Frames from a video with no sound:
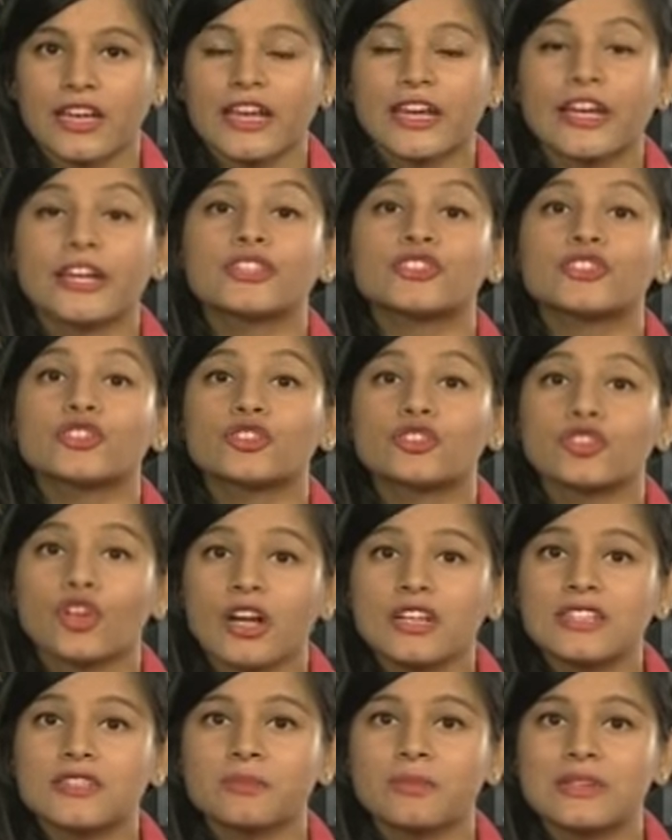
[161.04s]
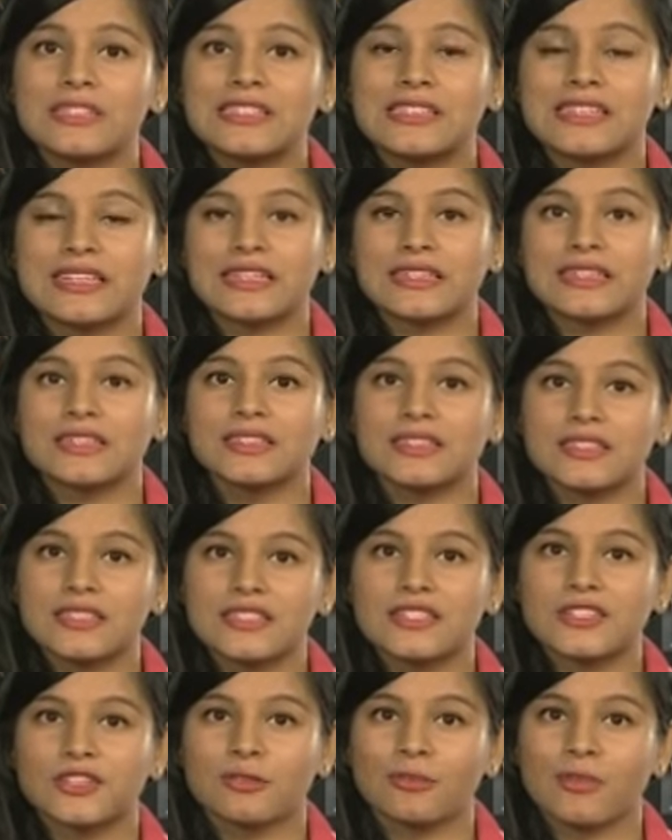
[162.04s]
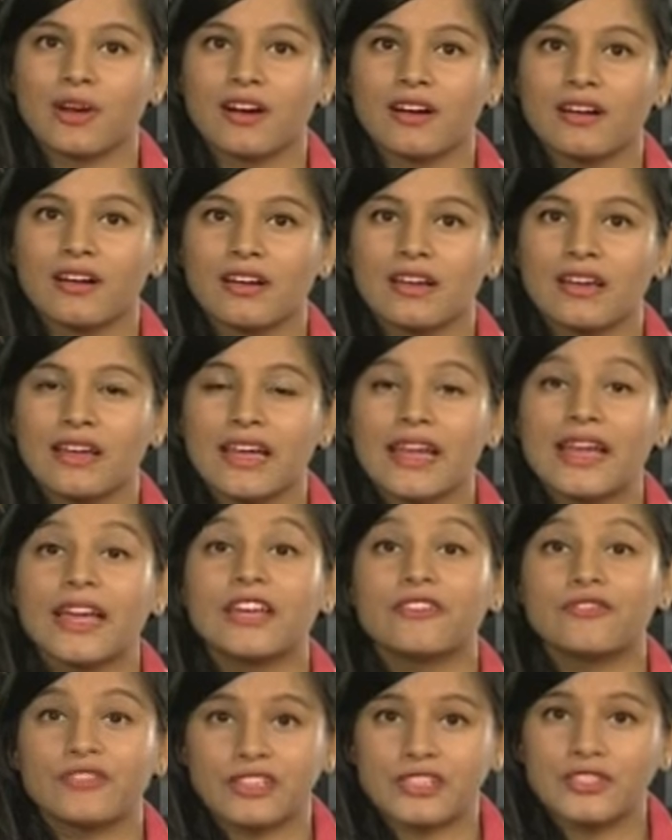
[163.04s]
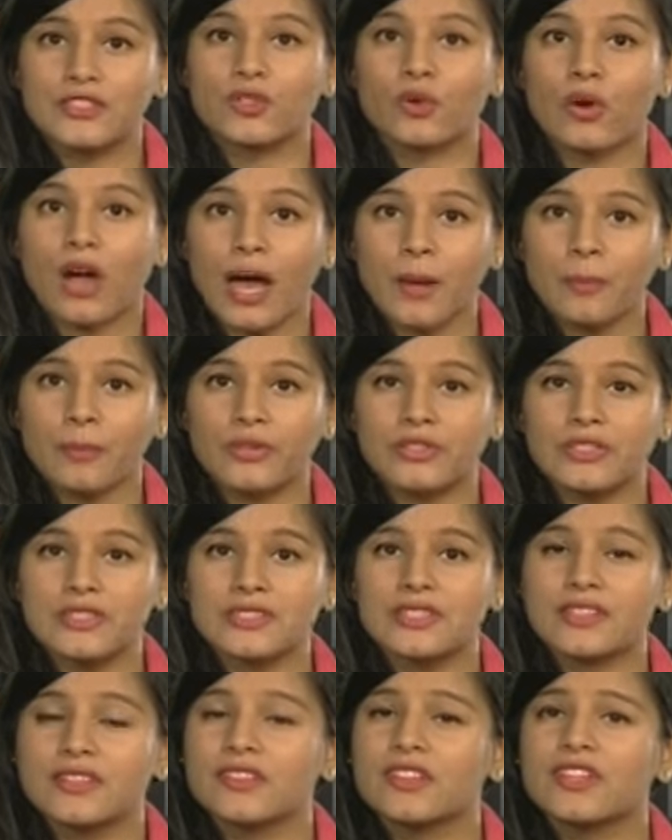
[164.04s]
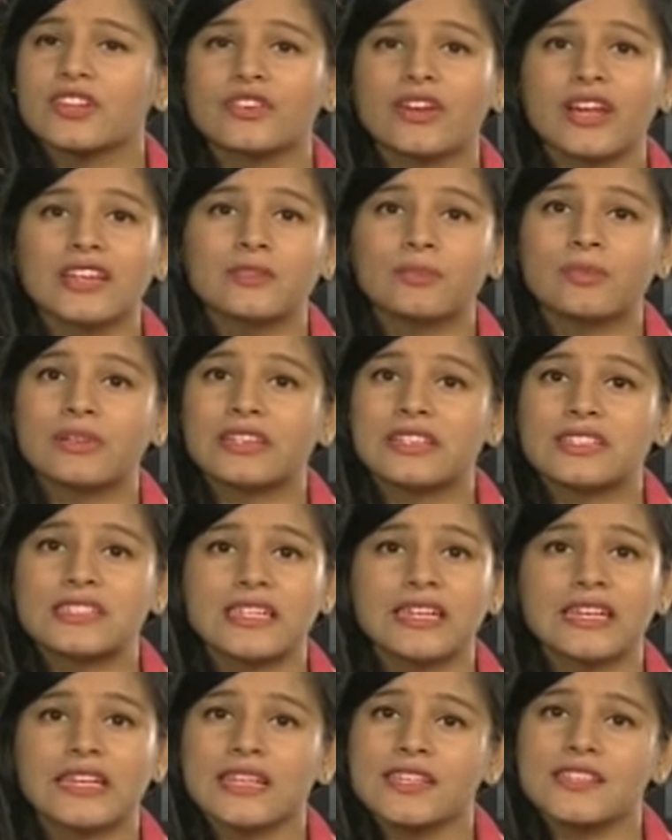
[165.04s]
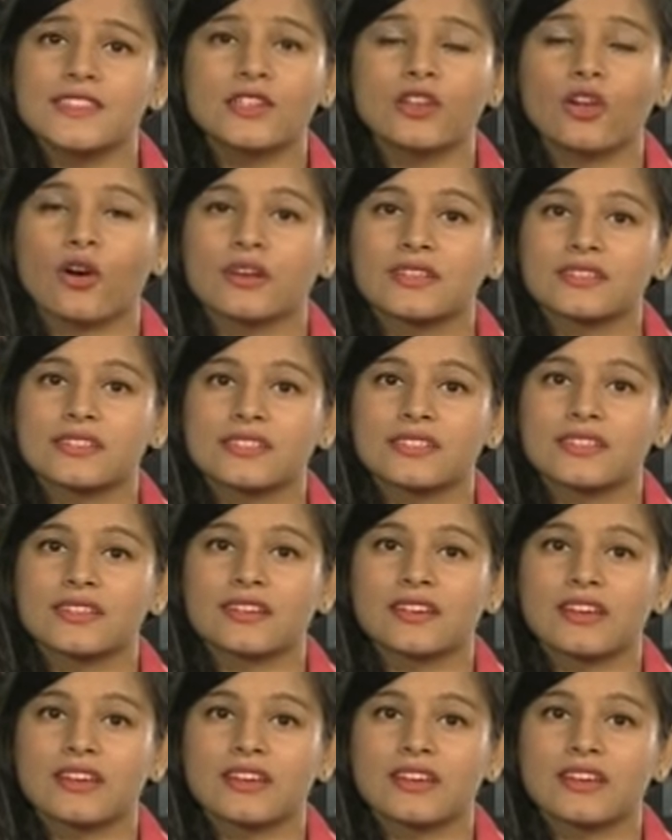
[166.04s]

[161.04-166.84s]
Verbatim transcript: It should not mislead the consumer. If it so happens, the credibility is lost.